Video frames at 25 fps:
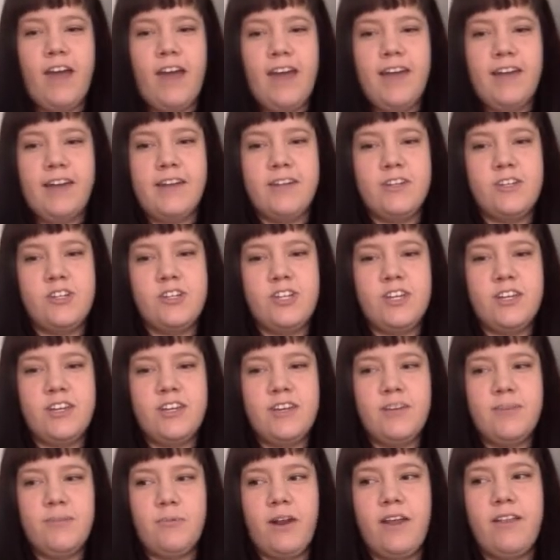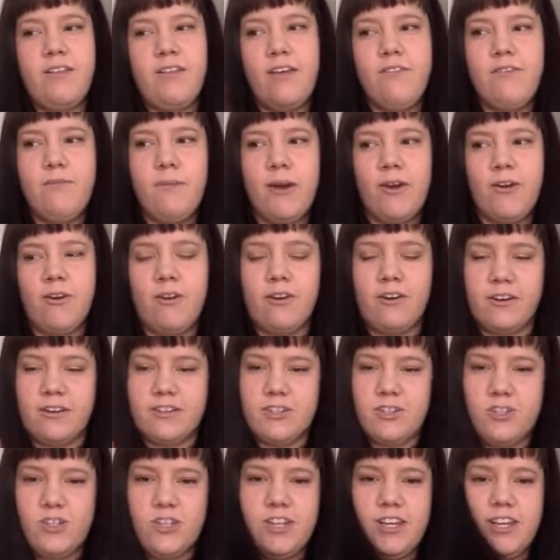and she what i love about her
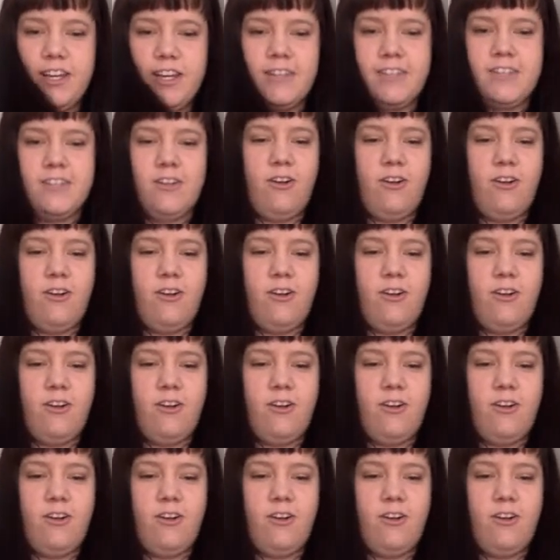is she has